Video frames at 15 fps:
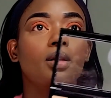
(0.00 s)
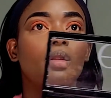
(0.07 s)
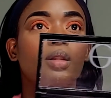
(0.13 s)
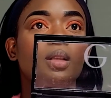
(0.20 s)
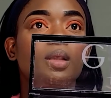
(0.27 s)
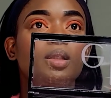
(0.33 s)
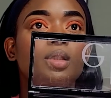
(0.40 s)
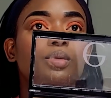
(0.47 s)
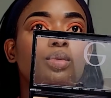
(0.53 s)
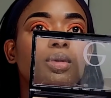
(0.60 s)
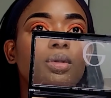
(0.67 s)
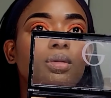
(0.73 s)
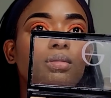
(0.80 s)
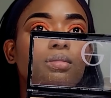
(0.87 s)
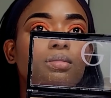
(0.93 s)
This
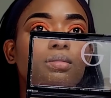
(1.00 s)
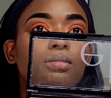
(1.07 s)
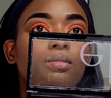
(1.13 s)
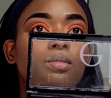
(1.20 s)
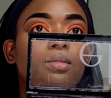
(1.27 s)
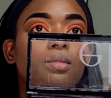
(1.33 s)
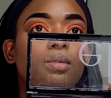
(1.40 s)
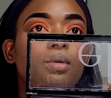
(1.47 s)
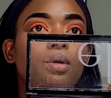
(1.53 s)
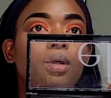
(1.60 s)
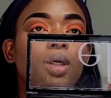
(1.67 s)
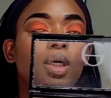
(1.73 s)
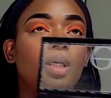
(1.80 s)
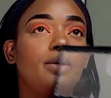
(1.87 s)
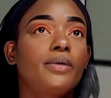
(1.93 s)
one
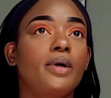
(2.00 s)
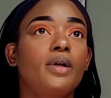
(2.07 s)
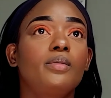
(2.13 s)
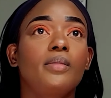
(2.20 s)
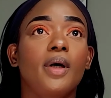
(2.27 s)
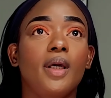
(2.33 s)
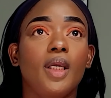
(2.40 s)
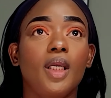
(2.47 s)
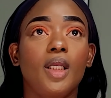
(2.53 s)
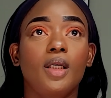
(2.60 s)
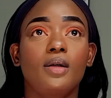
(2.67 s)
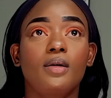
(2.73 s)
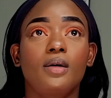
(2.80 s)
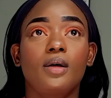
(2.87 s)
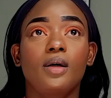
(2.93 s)
around my
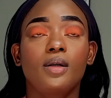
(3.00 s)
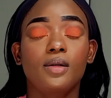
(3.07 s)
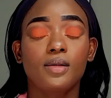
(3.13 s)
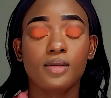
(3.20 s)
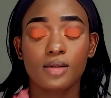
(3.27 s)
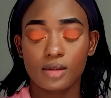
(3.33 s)
inner corner.